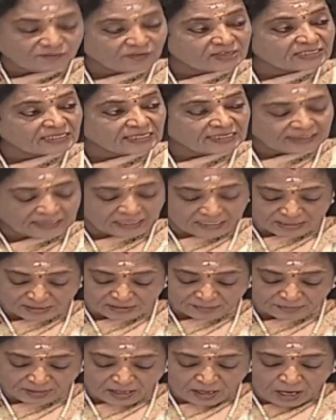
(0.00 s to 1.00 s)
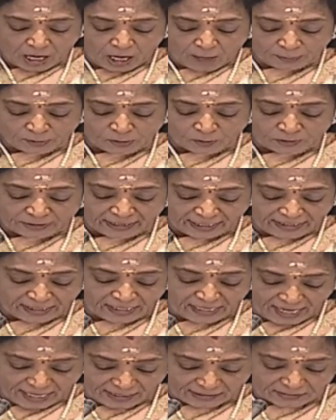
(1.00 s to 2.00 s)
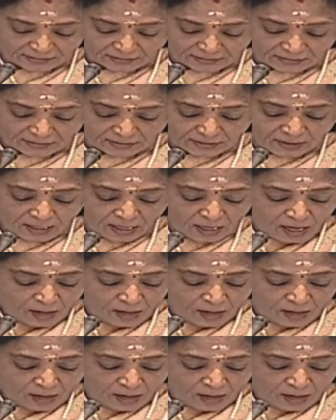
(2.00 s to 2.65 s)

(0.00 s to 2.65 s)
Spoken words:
facilities up to 10 lakhs.